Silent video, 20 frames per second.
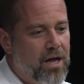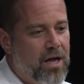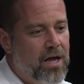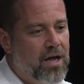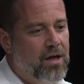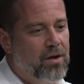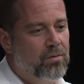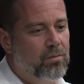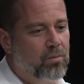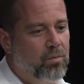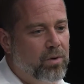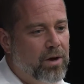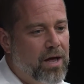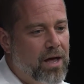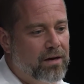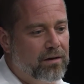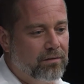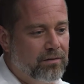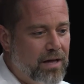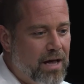and we
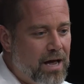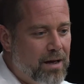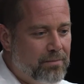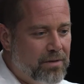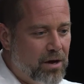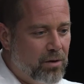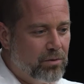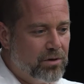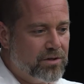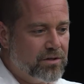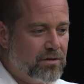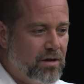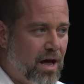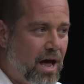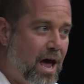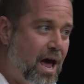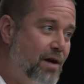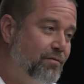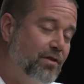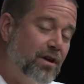had a lab that was
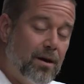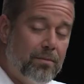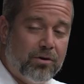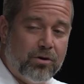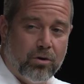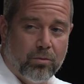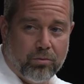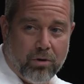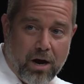half chemical